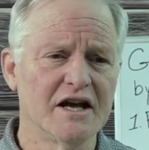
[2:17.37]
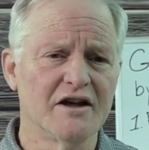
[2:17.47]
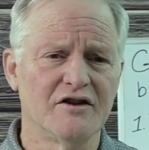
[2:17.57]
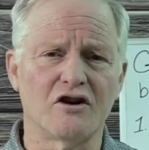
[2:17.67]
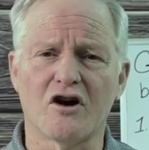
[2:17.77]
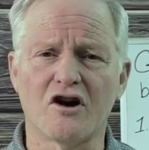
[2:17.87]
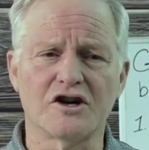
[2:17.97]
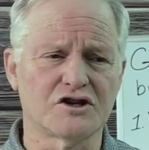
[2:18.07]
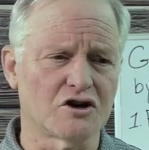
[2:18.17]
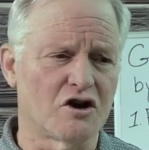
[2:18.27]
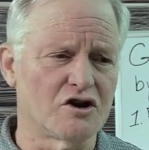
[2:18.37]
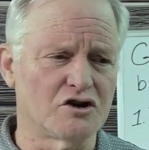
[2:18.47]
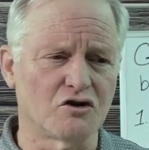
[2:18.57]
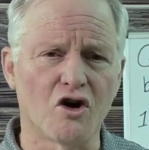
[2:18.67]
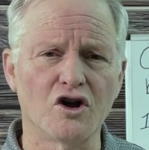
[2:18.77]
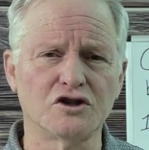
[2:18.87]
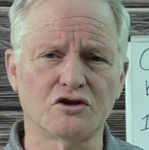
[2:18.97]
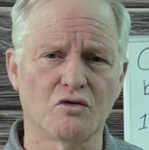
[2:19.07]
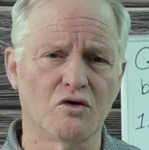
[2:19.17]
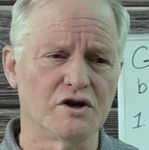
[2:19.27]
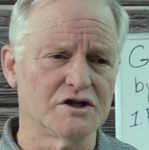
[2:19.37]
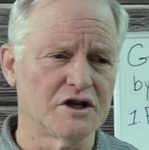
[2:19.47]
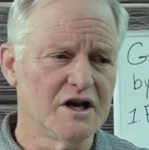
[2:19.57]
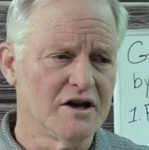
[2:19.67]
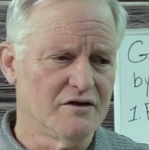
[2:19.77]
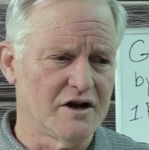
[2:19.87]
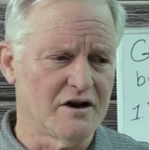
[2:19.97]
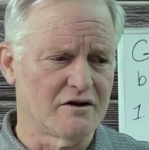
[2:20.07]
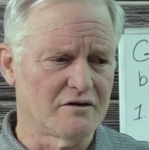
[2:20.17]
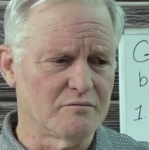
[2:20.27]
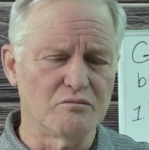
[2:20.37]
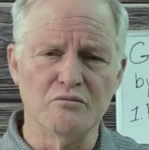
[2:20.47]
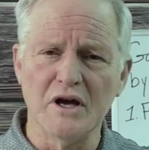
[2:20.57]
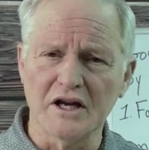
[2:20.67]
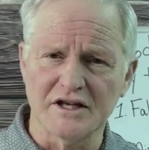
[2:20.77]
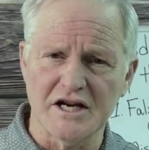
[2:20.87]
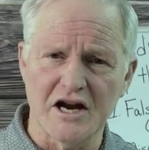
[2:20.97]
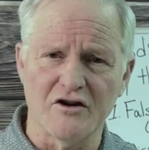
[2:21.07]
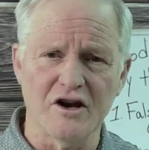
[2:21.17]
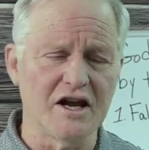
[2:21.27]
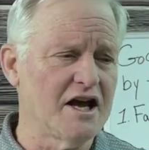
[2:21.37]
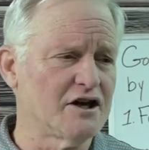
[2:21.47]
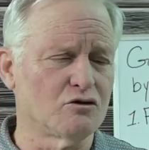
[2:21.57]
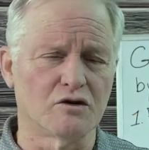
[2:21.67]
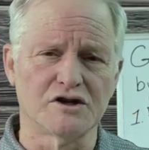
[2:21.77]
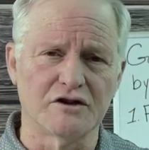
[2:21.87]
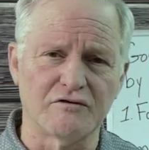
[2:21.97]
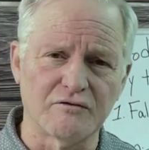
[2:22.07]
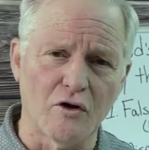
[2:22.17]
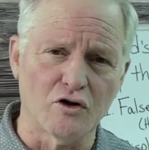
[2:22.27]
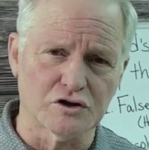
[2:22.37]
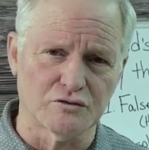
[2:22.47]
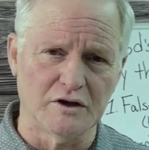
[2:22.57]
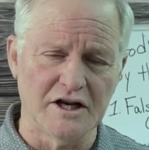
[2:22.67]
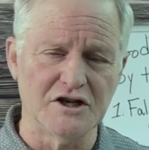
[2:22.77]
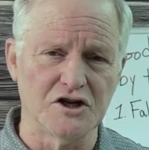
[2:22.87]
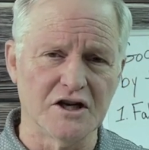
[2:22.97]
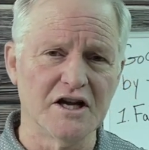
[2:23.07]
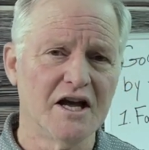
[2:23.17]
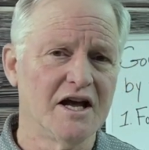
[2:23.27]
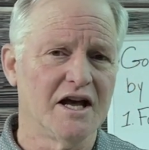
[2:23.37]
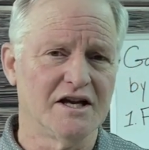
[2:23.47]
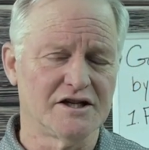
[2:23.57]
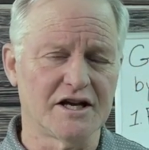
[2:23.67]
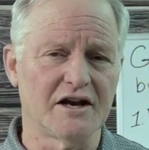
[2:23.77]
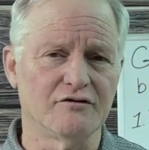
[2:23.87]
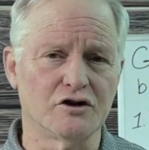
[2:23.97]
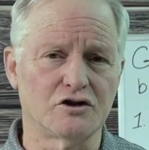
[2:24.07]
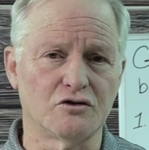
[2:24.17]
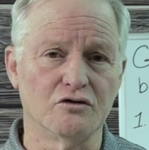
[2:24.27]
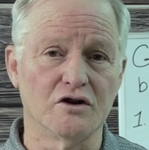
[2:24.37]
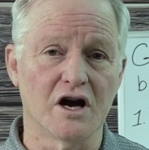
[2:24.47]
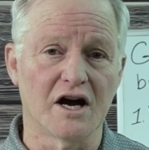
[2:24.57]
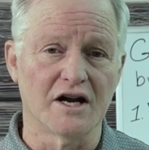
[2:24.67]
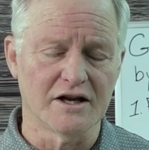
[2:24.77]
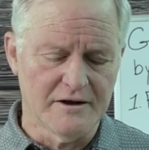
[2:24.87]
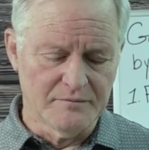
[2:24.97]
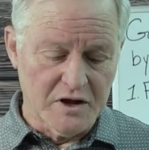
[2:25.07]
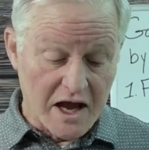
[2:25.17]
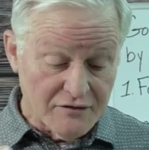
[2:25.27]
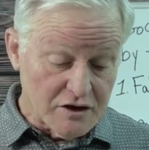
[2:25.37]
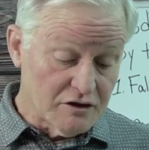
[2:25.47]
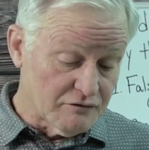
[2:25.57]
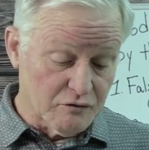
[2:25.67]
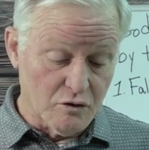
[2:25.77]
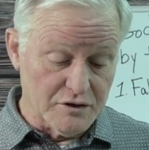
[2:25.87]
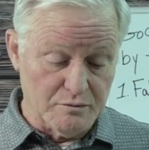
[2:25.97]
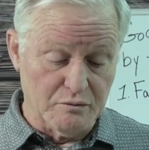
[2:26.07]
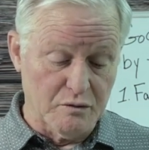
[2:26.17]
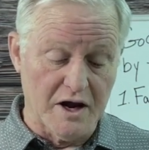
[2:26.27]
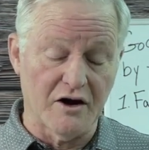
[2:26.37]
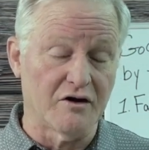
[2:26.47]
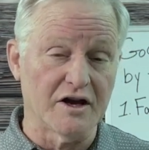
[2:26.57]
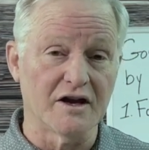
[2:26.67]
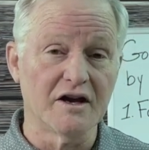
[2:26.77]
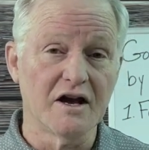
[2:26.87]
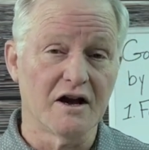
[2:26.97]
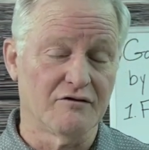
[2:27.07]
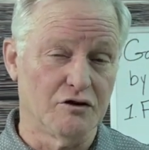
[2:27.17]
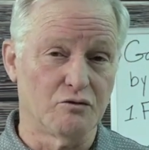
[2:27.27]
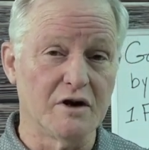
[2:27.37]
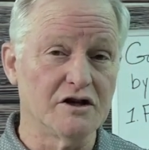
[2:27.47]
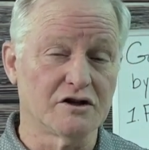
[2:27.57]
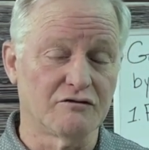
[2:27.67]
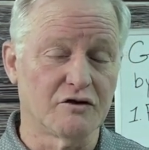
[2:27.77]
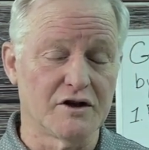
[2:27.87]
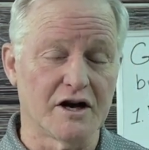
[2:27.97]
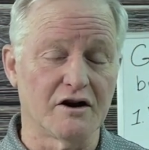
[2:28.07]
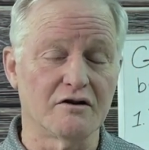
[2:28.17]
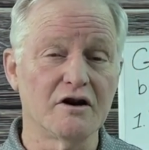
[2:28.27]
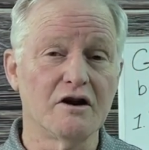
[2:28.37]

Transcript: their hearts are drawn towards their military and towards their false religion instead of the true God. And then the fourth area of the reason for their